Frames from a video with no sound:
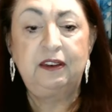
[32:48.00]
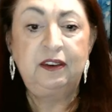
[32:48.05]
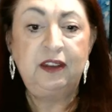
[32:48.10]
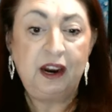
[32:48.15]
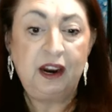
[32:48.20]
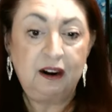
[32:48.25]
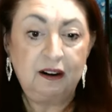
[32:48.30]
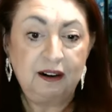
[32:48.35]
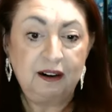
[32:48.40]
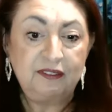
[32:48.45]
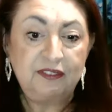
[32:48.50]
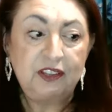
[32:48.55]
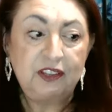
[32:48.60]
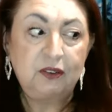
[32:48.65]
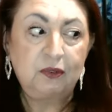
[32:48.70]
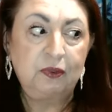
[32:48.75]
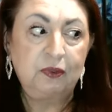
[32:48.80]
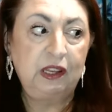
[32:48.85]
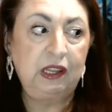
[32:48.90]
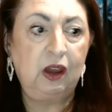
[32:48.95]

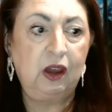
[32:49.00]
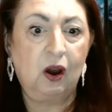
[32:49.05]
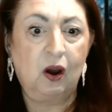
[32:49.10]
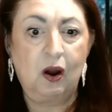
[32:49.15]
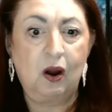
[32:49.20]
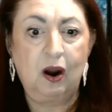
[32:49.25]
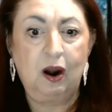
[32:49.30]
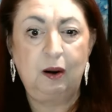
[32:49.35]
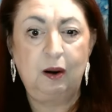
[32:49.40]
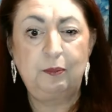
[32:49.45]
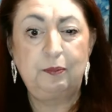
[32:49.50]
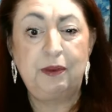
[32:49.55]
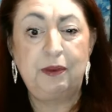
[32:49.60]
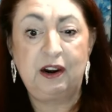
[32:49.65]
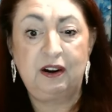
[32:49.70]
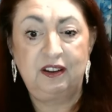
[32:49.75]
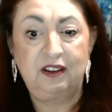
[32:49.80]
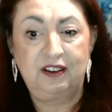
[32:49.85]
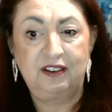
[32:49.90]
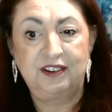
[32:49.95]
tariffs really are
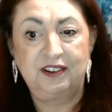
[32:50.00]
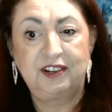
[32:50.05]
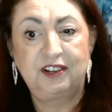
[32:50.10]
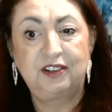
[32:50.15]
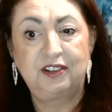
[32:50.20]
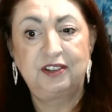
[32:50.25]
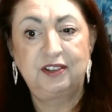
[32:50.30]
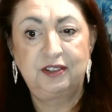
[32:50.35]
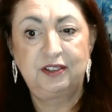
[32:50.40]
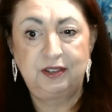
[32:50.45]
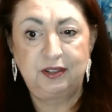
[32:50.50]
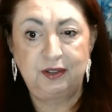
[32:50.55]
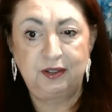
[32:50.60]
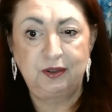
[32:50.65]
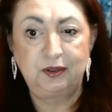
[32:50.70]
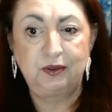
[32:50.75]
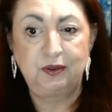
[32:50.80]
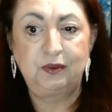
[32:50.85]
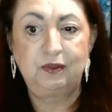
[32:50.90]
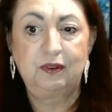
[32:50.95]
barriers
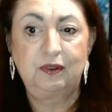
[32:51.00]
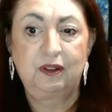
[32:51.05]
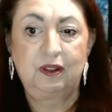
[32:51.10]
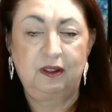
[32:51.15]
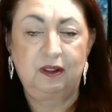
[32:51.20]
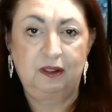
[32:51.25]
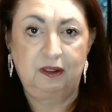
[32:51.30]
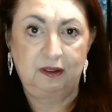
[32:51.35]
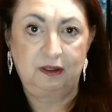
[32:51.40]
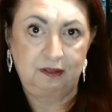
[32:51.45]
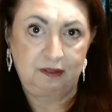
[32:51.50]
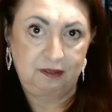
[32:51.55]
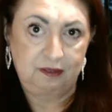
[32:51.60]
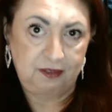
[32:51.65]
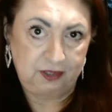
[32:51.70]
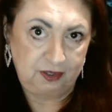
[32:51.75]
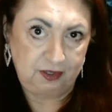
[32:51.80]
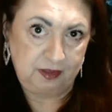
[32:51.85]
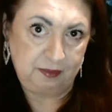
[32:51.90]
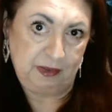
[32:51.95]
to
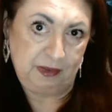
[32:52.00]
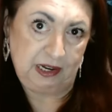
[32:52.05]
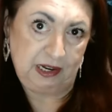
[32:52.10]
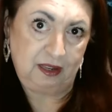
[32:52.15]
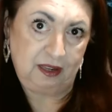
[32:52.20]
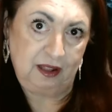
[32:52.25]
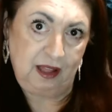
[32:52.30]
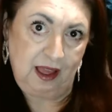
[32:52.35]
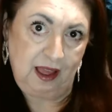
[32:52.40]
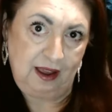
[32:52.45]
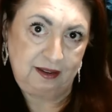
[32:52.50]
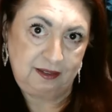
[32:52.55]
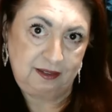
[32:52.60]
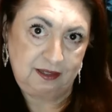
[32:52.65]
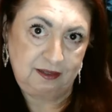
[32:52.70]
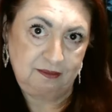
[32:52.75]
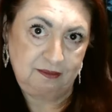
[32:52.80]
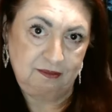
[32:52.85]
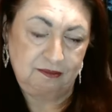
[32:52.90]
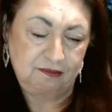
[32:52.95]
the middle
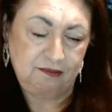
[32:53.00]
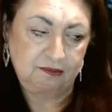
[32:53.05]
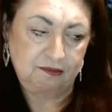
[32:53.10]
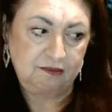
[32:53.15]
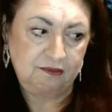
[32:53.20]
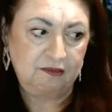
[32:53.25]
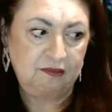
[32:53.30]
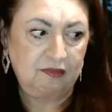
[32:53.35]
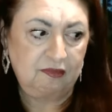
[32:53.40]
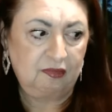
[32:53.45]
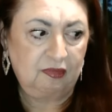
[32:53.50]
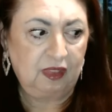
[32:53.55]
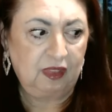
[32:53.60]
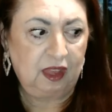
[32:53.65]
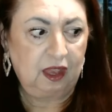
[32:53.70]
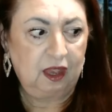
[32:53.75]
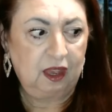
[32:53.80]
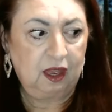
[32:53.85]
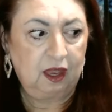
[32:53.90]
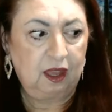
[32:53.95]
class.
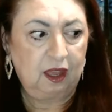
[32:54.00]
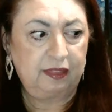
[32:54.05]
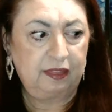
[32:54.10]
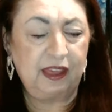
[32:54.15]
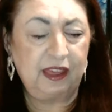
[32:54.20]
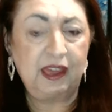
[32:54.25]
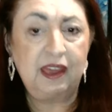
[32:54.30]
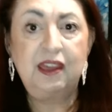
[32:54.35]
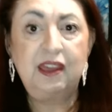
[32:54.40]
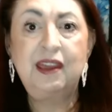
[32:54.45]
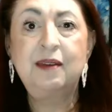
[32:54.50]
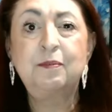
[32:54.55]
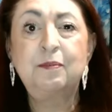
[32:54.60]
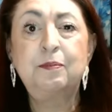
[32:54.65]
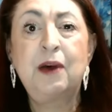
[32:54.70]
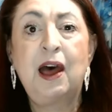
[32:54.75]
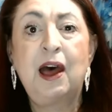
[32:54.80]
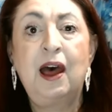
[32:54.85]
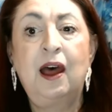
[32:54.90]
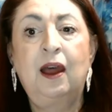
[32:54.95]
They
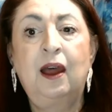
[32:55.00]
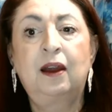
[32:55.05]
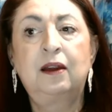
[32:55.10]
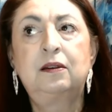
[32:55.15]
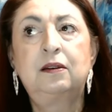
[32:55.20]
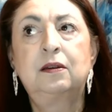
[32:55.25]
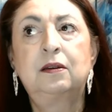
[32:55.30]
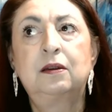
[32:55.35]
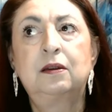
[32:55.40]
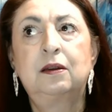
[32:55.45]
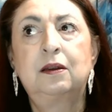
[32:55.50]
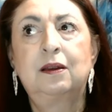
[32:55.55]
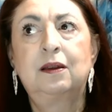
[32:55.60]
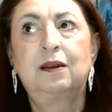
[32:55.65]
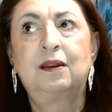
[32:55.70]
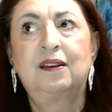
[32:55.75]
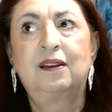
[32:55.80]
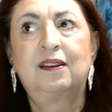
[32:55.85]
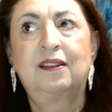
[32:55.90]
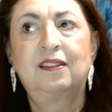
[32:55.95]
impact
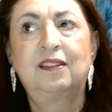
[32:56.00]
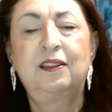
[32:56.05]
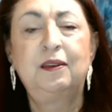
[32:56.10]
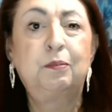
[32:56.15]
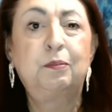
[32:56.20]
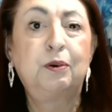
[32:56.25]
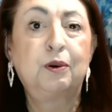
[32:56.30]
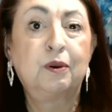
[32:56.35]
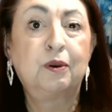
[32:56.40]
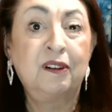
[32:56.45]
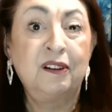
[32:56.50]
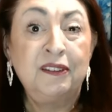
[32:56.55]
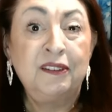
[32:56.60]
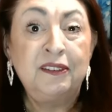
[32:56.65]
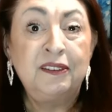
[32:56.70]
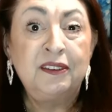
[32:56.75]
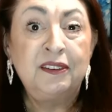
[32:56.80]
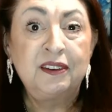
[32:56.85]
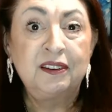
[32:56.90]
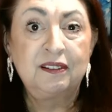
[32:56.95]
the
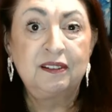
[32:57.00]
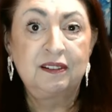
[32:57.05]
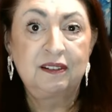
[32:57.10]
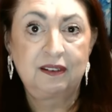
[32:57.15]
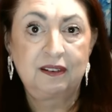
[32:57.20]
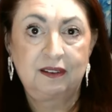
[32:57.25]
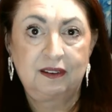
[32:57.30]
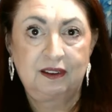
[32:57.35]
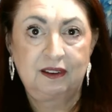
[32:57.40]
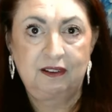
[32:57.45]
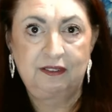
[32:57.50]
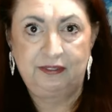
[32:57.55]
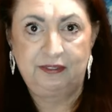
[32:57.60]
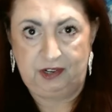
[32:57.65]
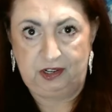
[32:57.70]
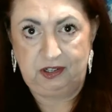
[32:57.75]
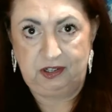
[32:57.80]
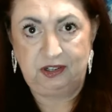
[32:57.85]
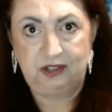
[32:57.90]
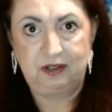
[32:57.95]
poorest
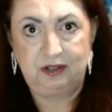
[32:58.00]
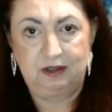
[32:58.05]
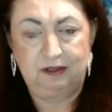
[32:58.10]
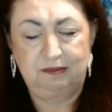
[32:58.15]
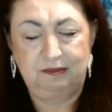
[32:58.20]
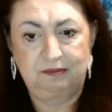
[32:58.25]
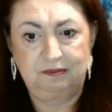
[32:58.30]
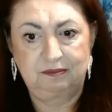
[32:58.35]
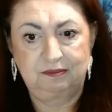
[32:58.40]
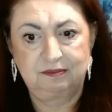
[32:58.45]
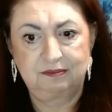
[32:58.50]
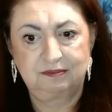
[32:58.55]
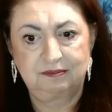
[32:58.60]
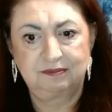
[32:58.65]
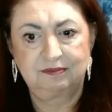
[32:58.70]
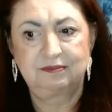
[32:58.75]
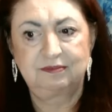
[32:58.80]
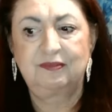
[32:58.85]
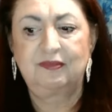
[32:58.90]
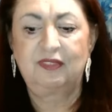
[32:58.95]
first,
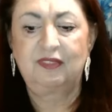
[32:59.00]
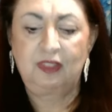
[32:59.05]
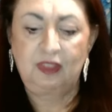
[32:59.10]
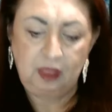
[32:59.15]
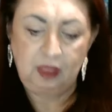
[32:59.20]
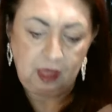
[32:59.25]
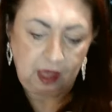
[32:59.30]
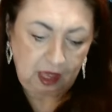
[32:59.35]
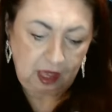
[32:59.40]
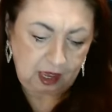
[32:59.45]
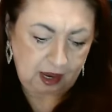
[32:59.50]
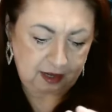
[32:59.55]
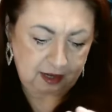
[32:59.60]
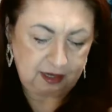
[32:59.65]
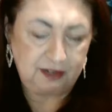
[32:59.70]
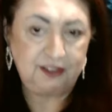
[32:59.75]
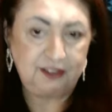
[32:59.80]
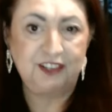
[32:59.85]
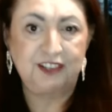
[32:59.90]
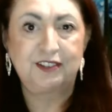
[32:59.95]
and it